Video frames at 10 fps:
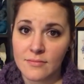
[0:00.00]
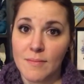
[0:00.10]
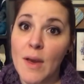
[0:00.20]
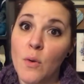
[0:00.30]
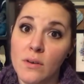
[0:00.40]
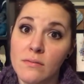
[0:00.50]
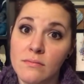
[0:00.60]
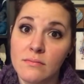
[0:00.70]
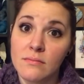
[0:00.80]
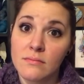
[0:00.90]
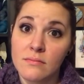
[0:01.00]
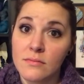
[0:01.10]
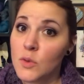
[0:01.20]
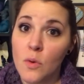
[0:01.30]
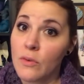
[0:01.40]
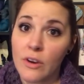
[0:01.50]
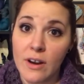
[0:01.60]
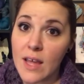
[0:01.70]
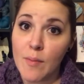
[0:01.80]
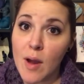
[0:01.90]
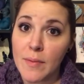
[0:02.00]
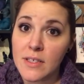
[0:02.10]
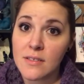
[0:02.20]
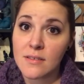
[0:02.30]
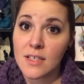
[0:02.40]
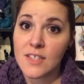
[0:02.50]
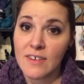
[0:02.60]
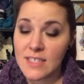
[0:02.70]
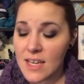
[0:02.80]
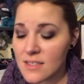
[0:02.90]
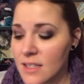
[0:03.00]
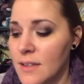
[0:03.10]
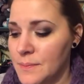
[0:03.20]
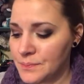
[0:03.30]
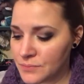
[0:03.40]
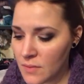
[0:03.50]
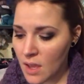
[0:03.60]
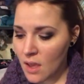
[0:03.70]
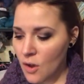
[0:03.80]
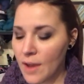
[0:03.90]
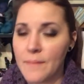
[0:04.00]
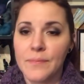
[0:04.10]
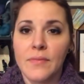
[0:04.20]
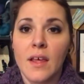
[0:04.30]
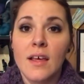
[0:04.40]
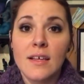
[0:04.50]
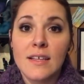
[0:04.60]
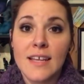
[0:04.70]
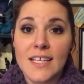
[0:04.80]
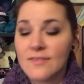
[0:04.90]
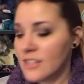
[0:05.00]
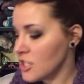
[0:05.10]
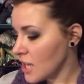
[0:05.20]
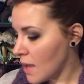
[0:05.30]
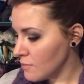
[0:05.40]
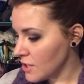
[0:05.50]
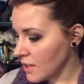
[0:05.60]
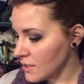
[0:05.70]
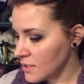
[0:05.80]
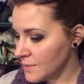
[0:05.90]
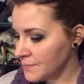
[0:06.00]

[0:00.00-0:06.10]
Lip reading: Make one. You won't regret it, I promise. It's fantastic. Okay, next finished object.